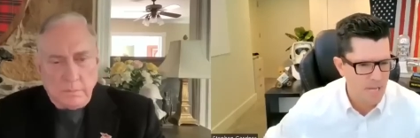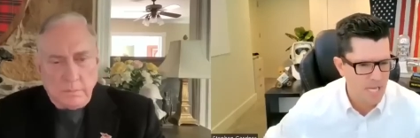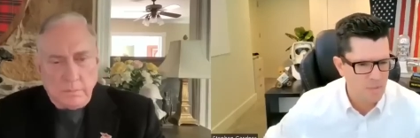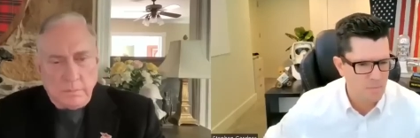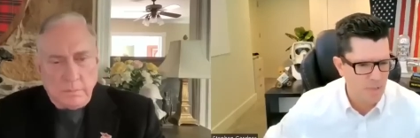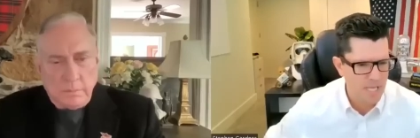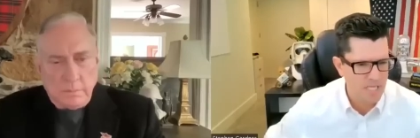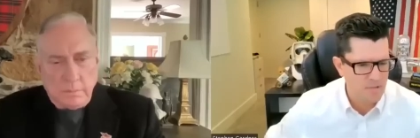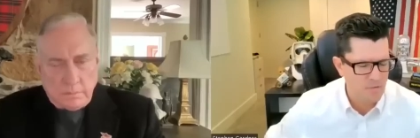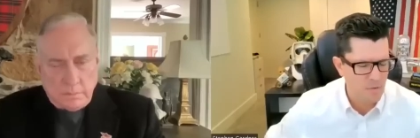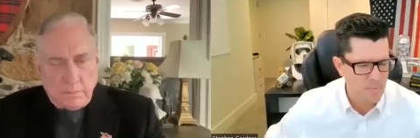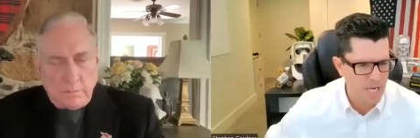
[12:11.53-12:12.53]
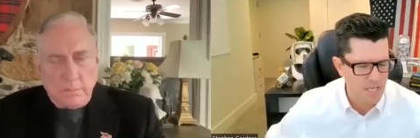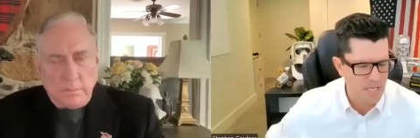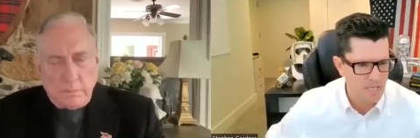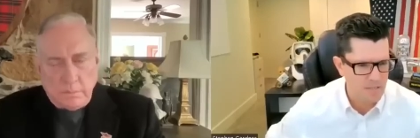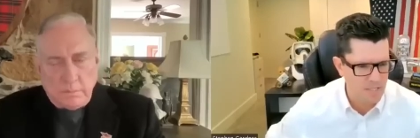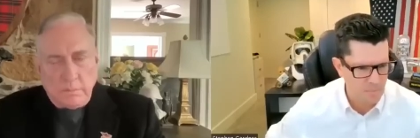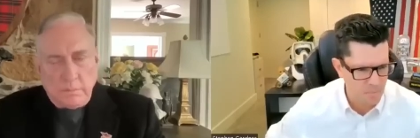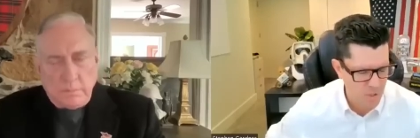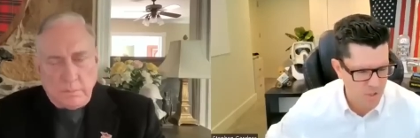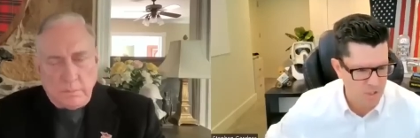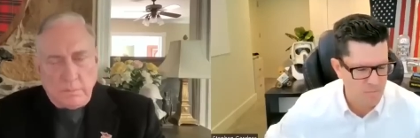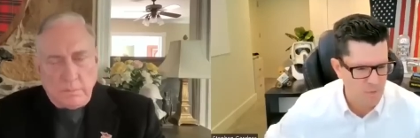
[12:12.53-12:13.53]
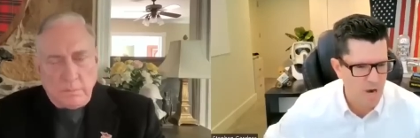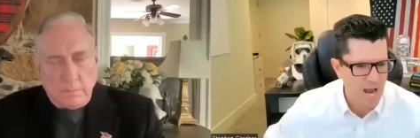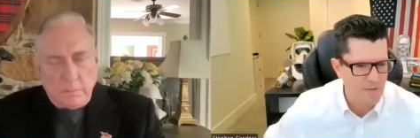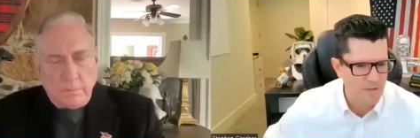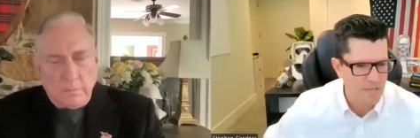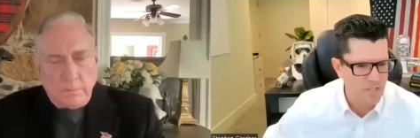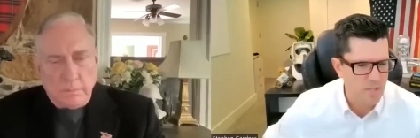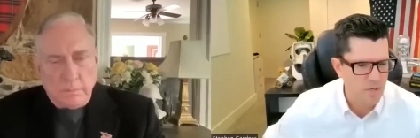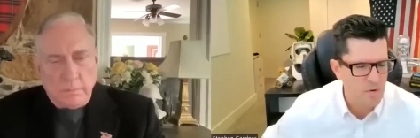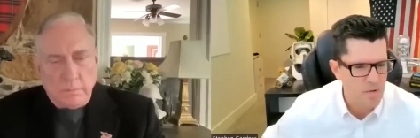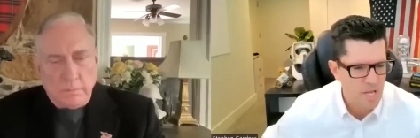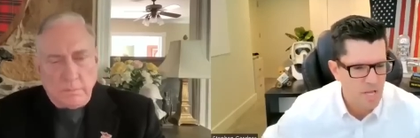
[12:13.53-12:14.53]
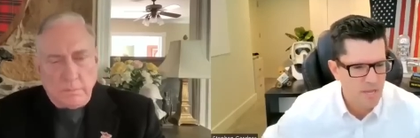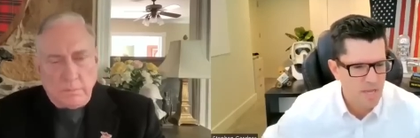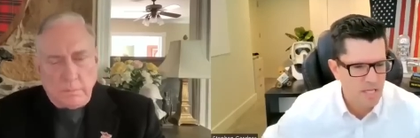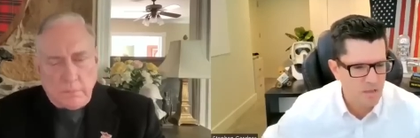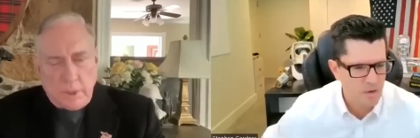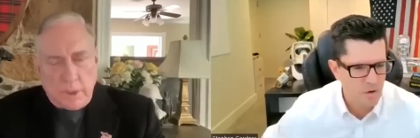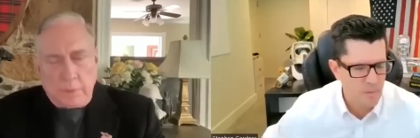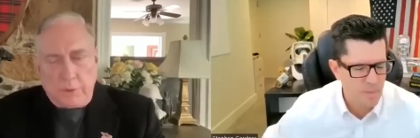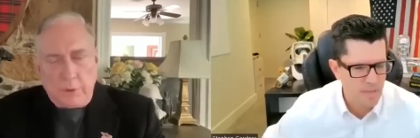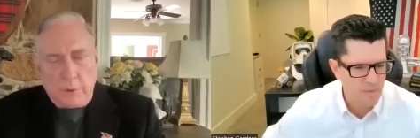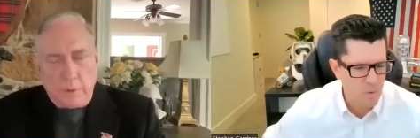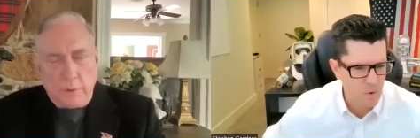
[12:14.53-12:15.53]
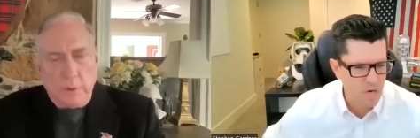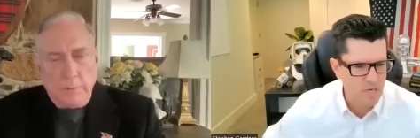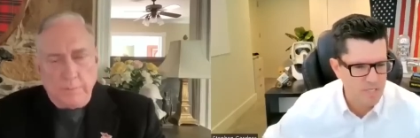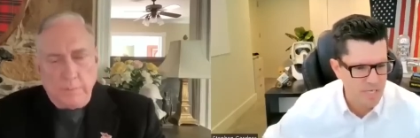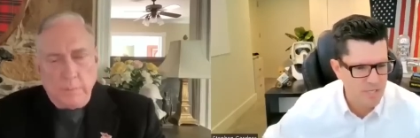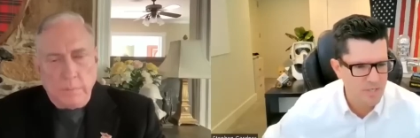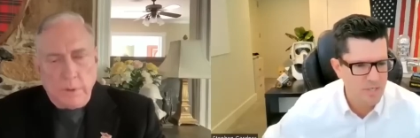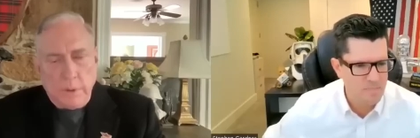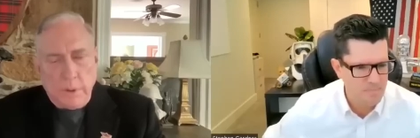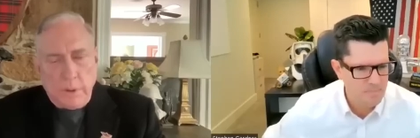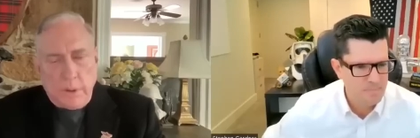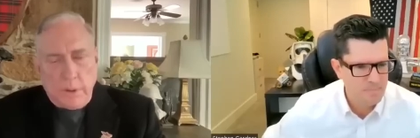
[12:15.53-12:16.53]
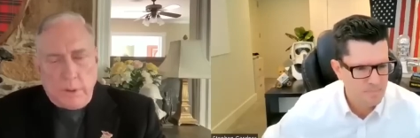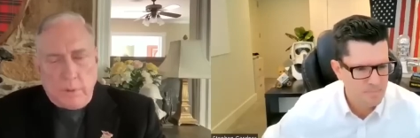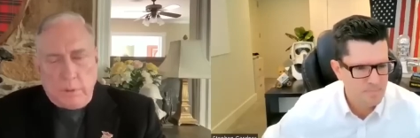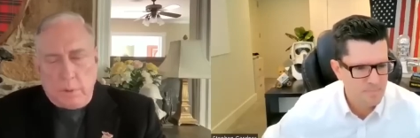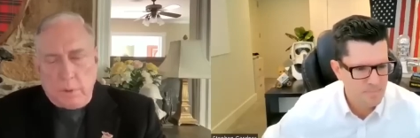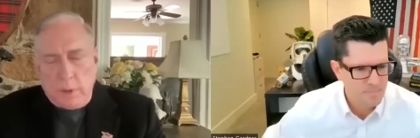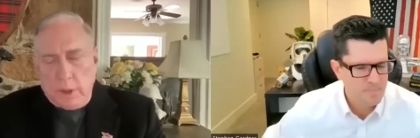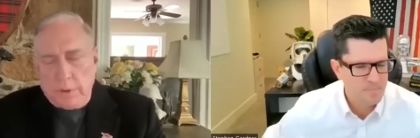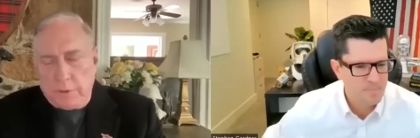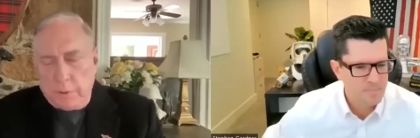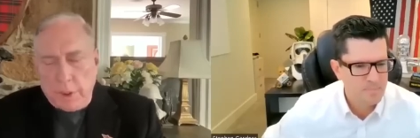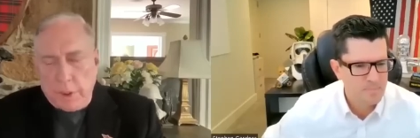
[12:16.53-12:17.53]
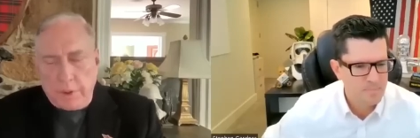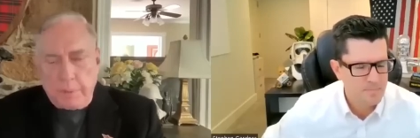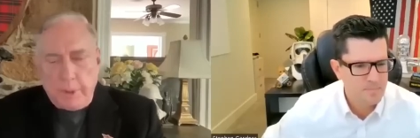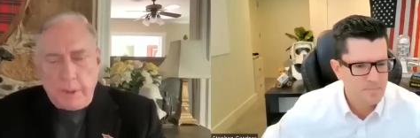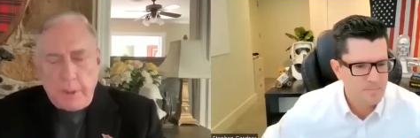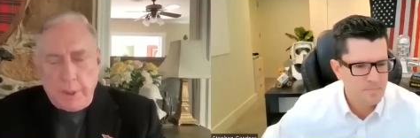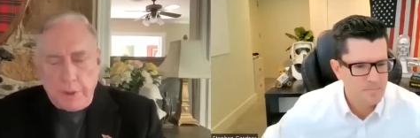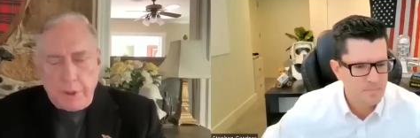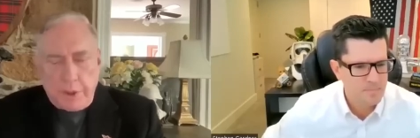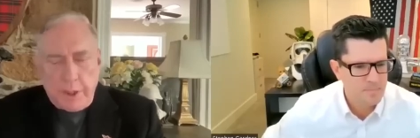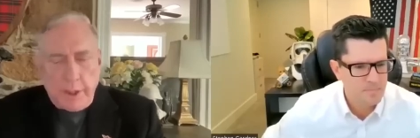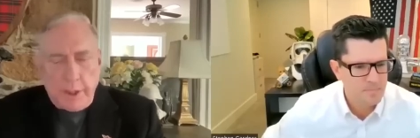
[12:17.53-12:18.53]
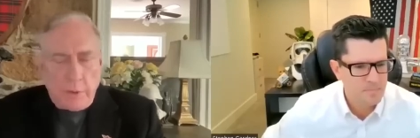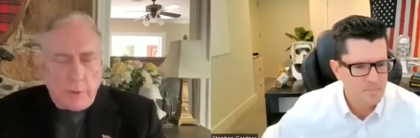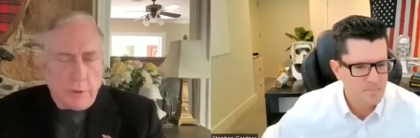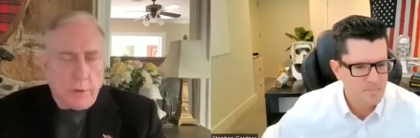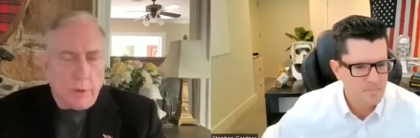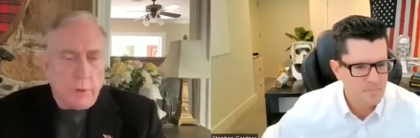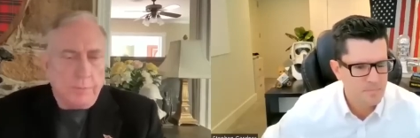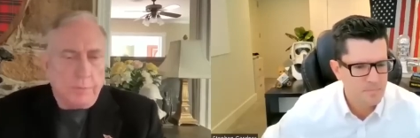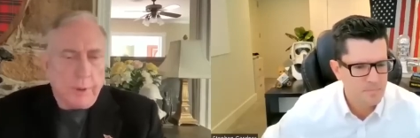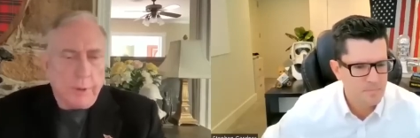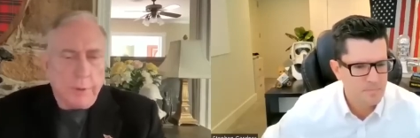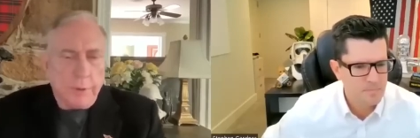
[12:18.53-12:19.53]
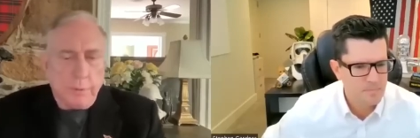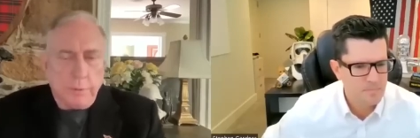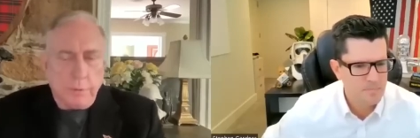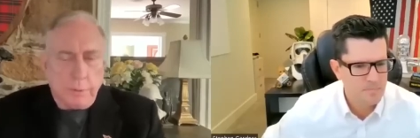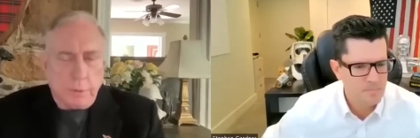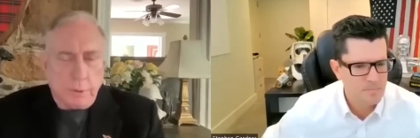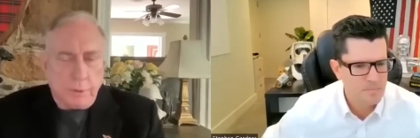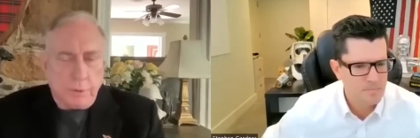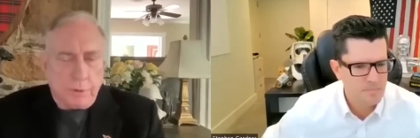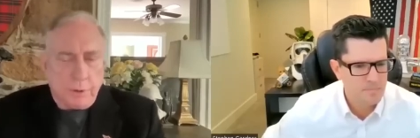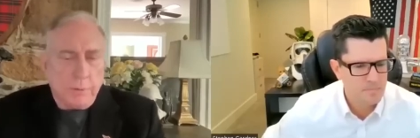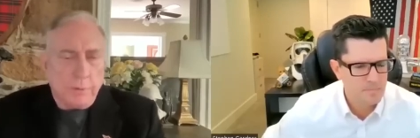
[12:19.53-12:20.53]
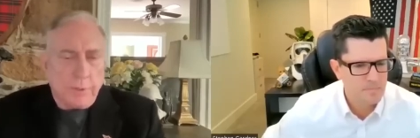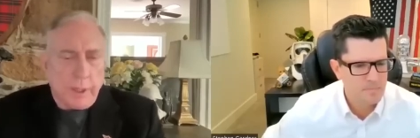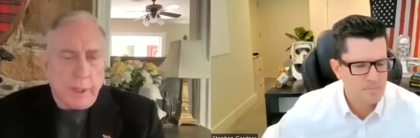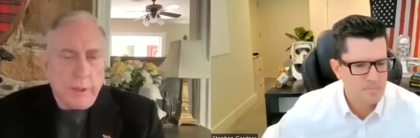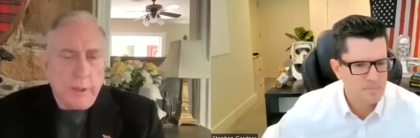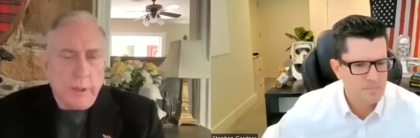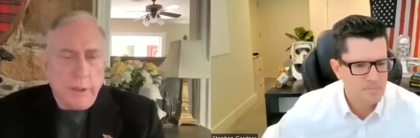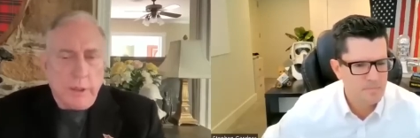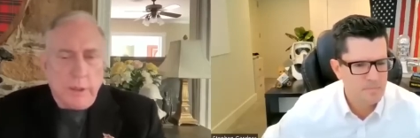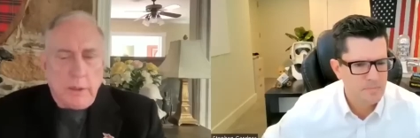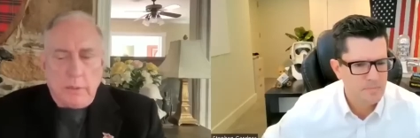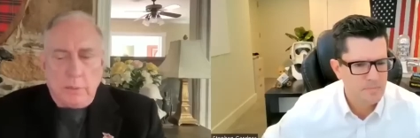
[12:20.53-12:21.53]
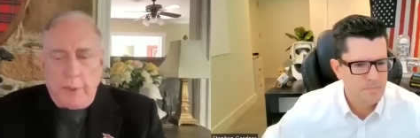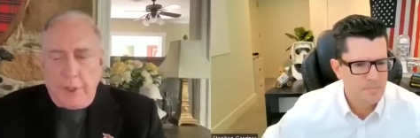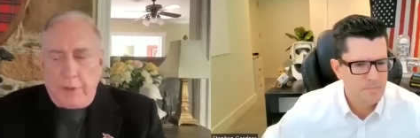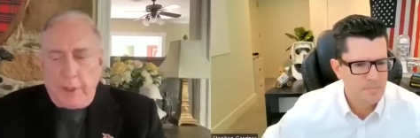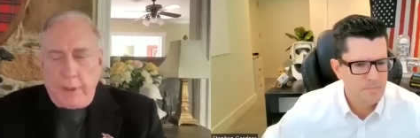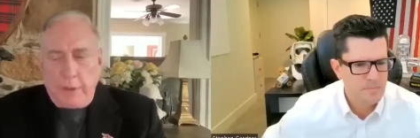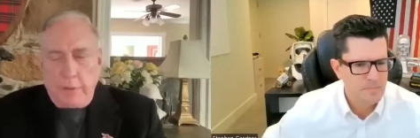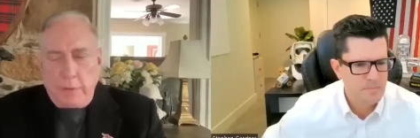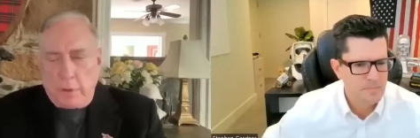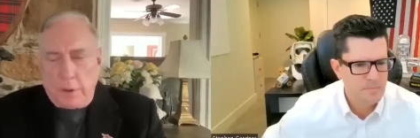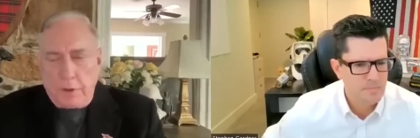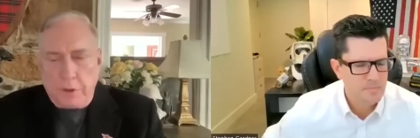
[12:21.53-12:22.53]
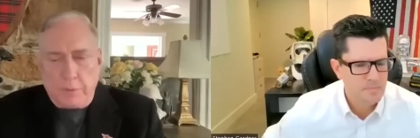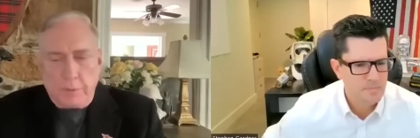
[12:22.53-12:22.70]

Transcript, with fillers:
Speaker 1: the best place for me to, to push some traffic? So they can learn Absolutely. about the organization?
Speaker 2: Well, we're not so much about educating, although hopefully we, we will do some of that. We think large